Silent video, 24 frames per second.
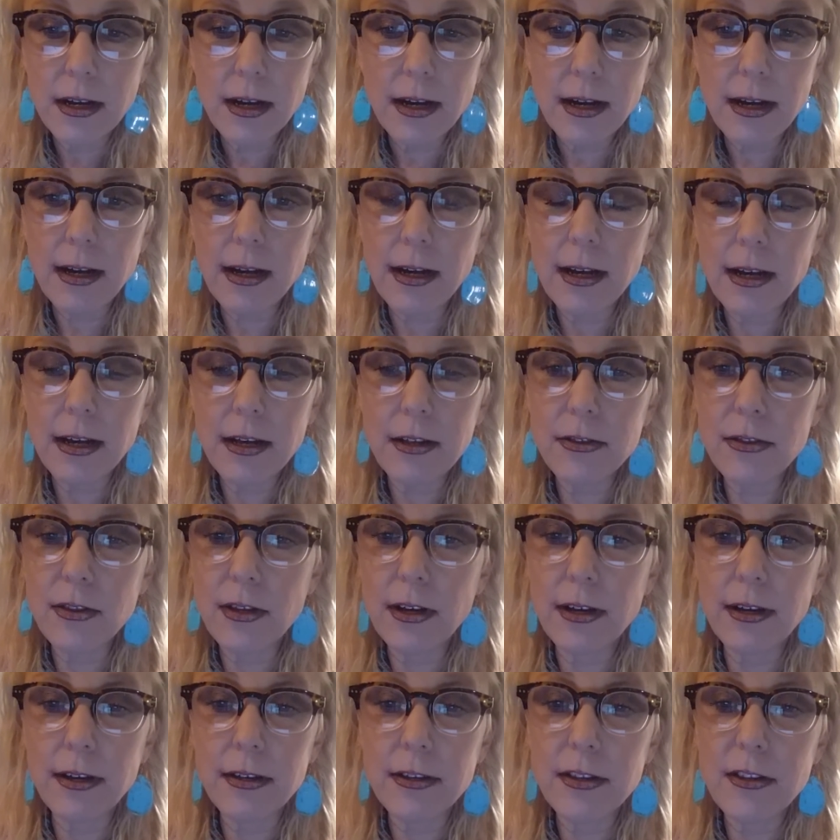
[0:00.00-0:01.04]
uh,
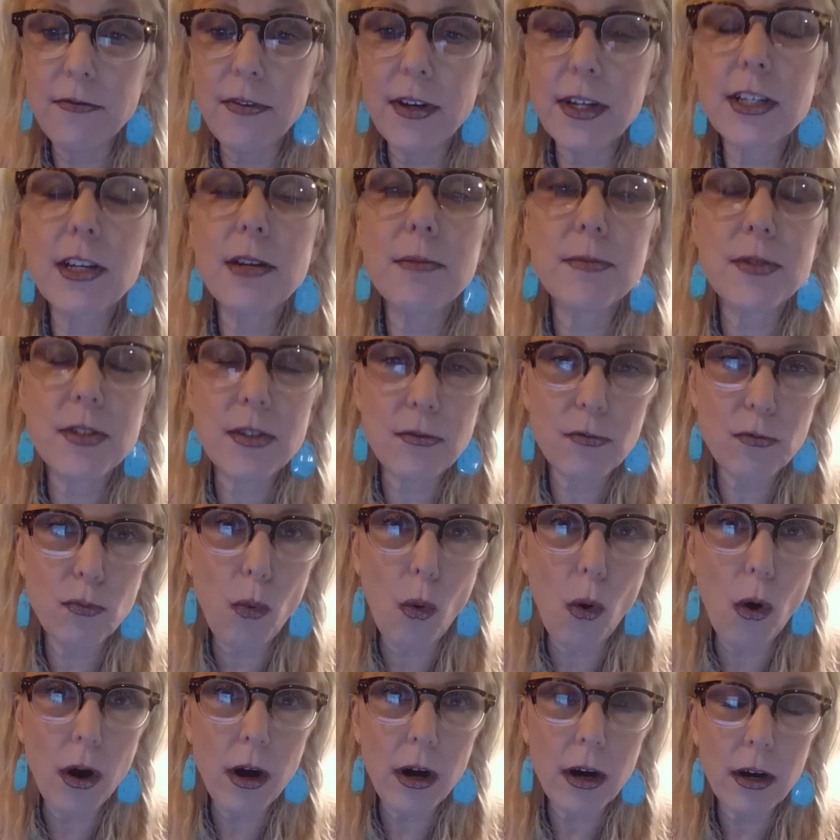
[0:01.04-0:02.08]
the the victims of
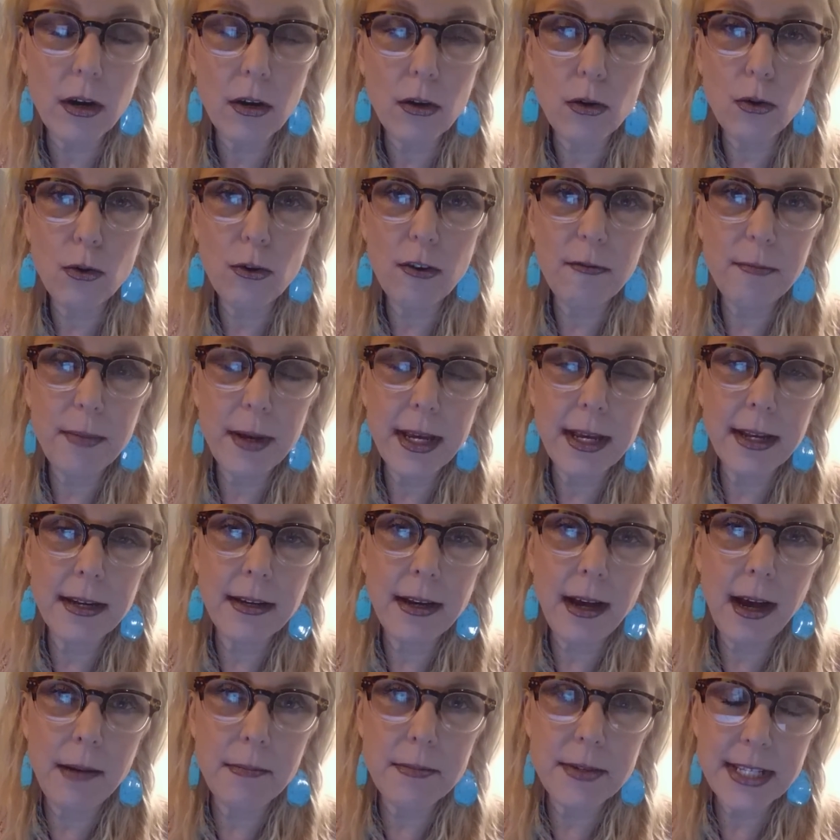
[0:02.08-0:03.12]
war who have
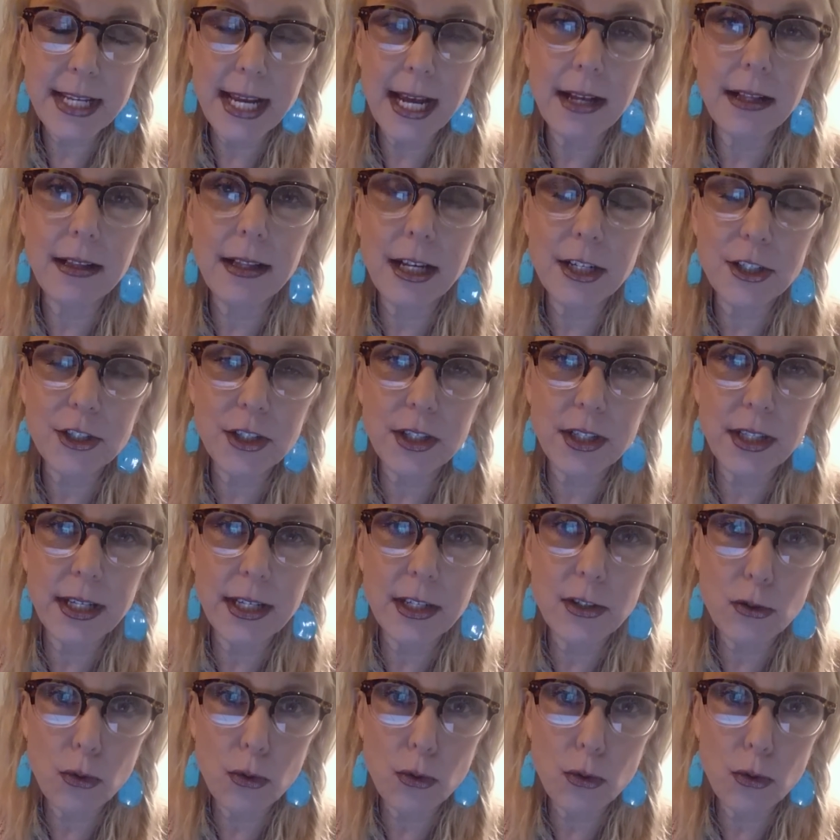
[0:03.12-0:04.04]
been um, psychologically